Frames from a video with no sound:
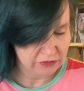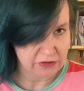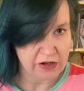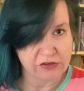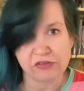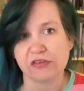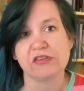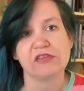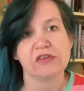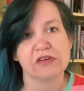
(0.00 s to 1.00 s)
I
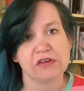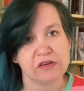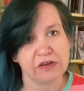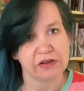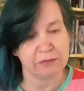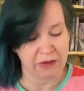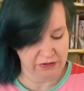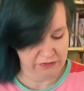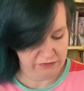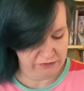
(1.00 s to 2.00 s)
just click a
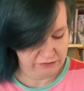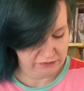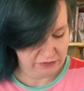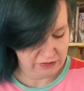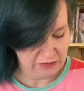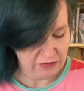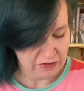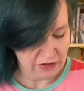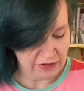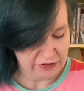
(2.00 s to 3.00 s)
button.
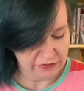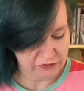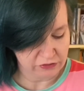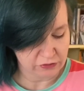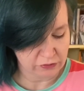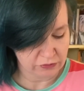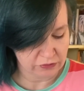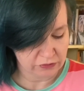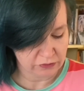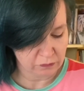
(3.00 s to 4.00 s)
I undo
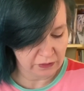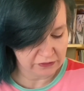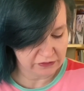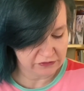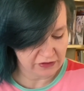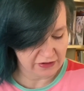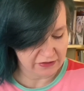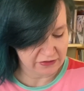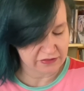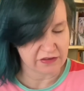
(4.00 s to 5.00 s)
one
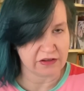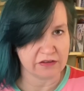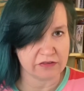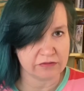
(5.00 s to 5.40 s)
tiny thing,